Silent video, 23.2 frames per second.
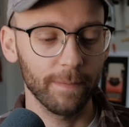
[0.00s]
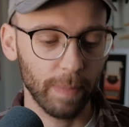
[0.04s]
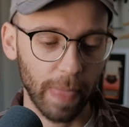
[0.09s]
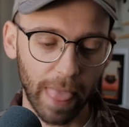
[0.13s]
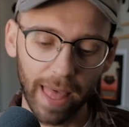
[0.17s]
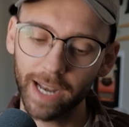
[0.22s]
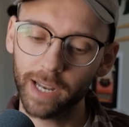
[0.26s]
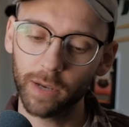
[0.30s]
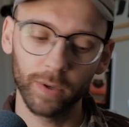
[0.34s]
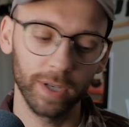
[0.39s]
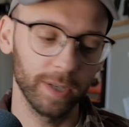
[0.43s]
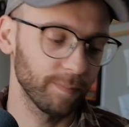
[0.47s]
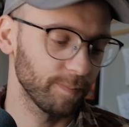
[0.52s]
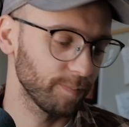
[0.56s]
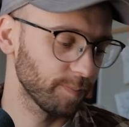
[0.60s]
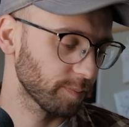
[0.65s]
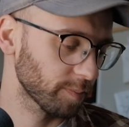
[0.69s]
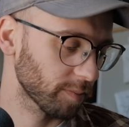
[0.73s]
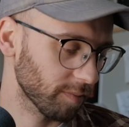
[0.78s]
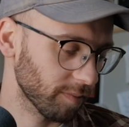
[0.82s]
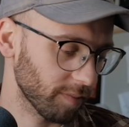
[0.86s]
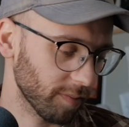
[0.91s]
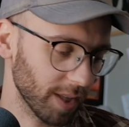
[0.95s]
Anyway,
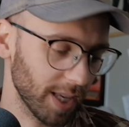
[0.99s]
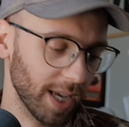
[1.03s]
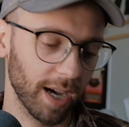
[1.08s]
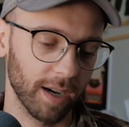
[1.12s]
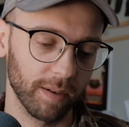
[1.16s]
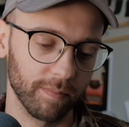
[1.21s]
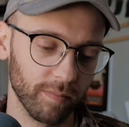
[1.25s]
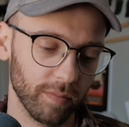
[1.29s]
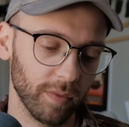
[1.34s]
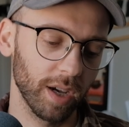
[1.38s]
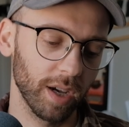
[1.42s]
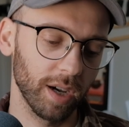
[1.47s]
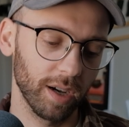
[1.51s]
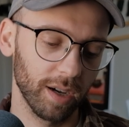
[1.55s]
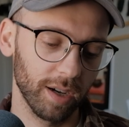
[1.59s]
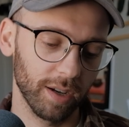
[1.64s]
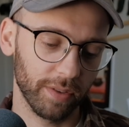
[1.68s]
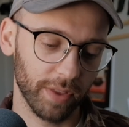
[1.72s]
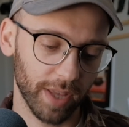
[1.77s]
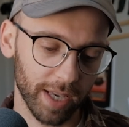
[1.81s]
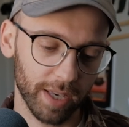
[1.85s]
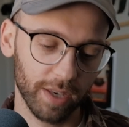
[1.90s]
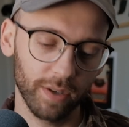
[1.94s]
yeah,
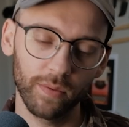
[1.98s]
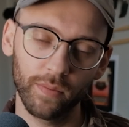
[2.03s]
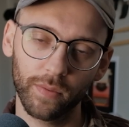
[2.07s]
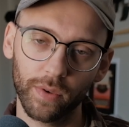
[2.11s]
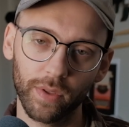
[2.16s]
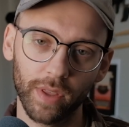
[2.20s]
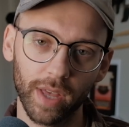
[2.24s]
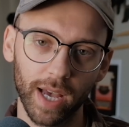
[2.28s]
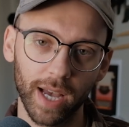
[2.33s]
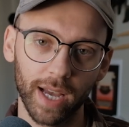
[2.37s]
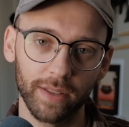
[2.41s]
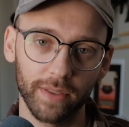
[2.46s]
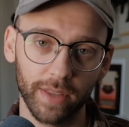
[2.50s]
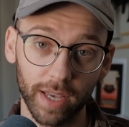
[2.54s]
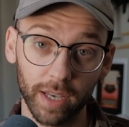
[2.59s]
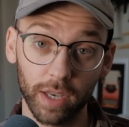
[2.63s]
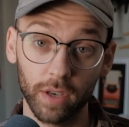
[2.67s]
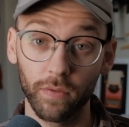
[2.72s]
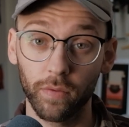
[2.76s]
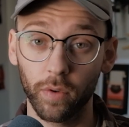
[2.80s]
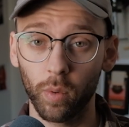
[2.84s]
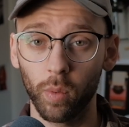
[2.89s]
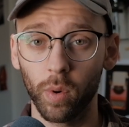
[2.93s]
thank you for that. Thank
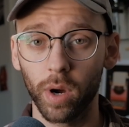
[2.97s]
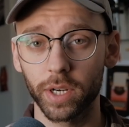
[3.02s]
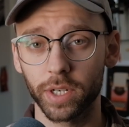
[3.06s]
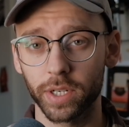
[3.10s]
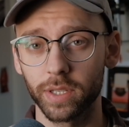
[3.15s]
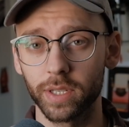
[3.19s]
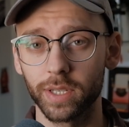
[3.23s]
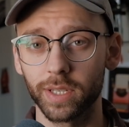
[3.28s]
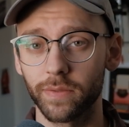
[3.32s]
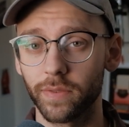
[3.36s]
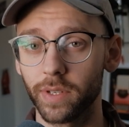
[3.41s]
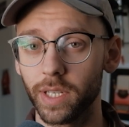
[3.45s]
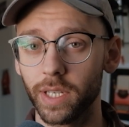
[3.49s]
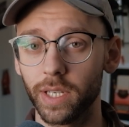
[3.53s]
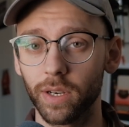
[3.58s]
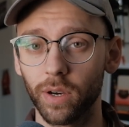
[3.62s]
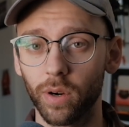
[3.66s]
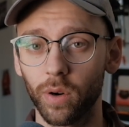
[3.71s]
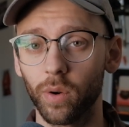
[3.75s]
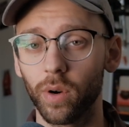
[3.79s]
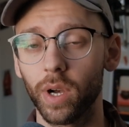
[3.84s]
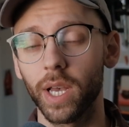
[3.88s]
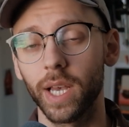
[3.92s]
you for watching this
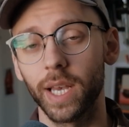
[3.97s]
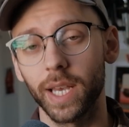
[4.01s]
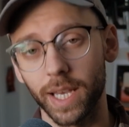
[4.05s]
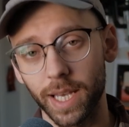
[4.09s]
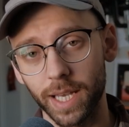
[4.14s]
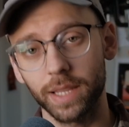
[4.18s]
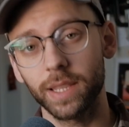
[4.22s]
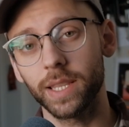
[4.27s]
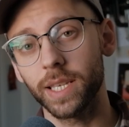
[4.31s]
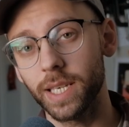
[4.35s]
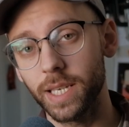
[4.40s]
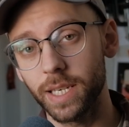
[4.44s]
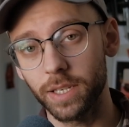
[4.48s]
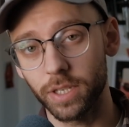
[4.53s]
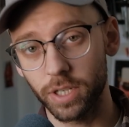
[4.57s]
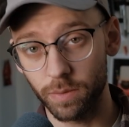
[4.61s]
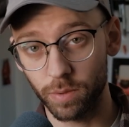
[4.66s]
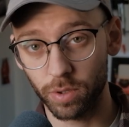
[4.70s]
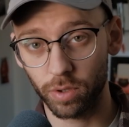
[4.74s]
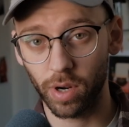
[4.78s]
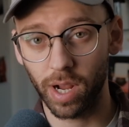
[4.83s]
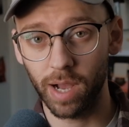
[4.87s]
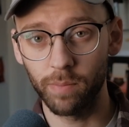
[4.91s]
video. Hit the
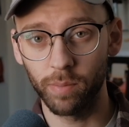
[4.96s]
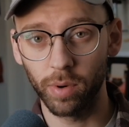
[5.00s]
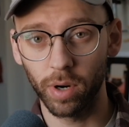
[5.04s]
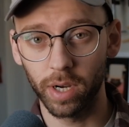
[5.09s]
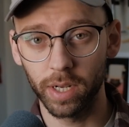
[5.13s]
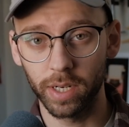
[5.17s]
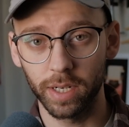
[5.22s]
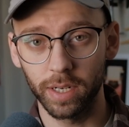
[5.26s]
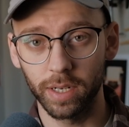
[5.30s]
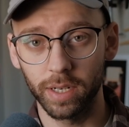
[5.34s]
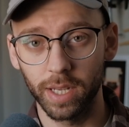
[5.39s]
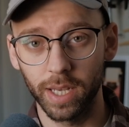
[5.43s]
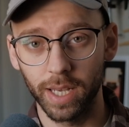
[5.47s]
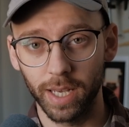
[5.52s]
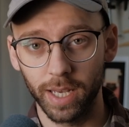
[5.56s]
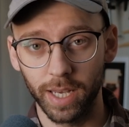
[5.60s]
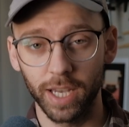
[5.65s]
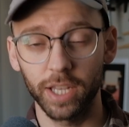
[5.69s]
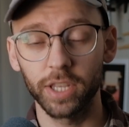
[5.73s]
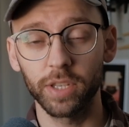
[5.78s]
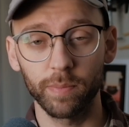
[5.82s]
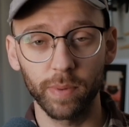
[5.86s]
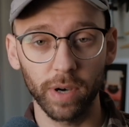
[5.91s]
subscribe button,
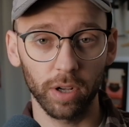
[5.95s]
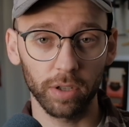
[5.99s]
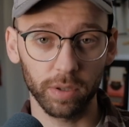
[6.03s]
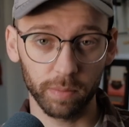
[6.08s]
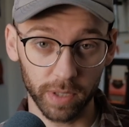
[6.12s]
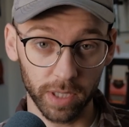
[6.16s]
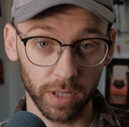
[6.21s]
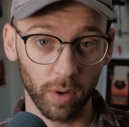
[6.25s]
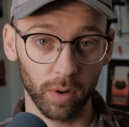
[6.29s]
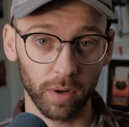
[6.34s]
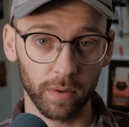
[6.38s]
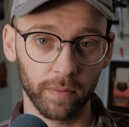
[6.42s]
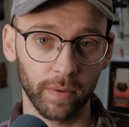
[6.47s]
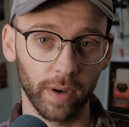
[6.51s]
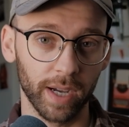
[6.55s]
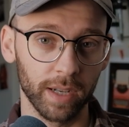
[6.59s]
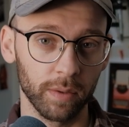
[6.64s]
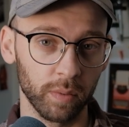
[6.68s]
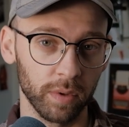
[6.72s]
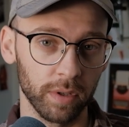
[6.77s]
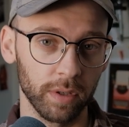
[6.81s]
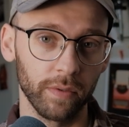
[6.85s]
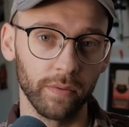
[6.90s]
hit the bell to be
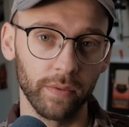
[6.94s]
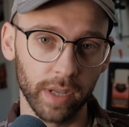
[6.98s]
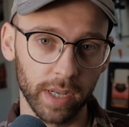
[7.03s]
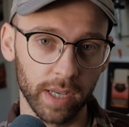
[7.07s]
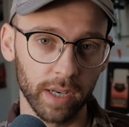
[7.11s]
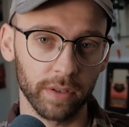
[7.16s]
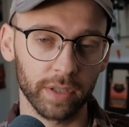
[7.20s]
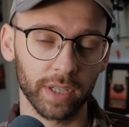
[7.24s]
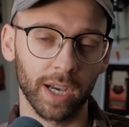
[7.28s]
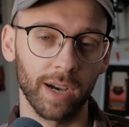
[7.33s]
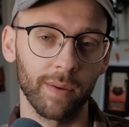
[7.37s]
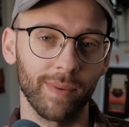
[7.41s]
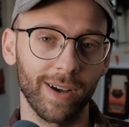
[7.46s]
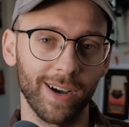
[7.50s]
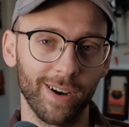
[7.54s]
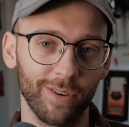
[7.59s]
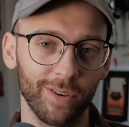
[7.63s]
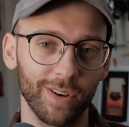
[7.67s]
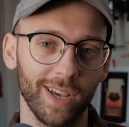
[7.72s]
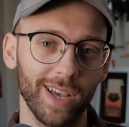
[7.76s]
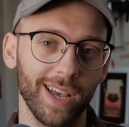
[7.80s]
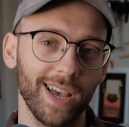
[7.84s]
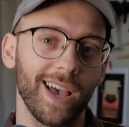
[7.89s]
notified when new videos come
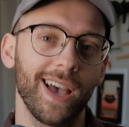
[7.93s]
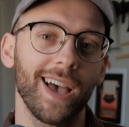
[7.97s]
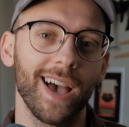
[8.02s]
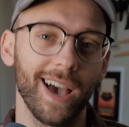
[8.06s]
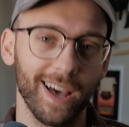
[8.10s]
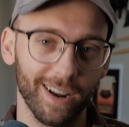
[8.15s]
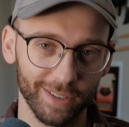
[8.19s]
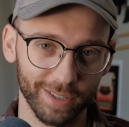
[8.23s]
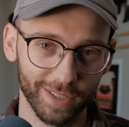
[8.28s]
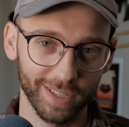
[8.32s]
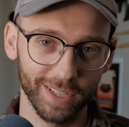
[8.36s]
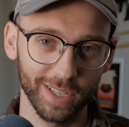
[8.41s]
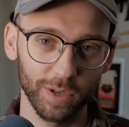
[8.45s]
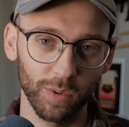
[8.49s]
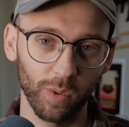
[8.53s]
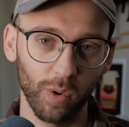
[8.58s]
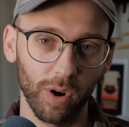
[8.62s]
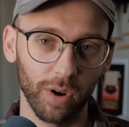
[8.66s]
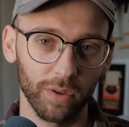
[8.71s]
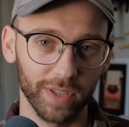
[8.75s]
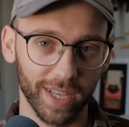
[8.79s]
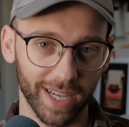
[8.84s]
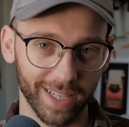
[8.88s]
out, and I'll see you
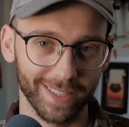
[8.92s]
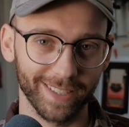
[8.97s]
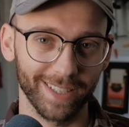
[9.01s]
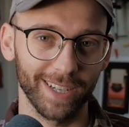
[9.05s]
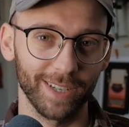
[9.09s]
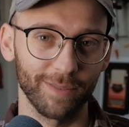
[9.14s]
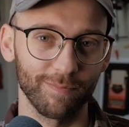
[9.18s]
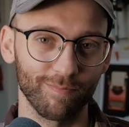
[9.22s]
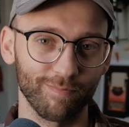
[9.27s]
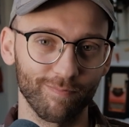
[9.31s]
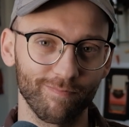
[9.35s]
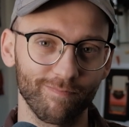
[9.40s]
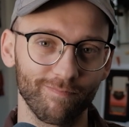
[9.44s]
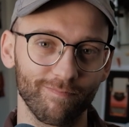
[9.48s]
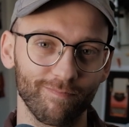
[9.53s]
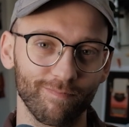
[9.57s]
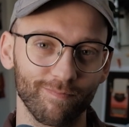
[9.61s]
all next time.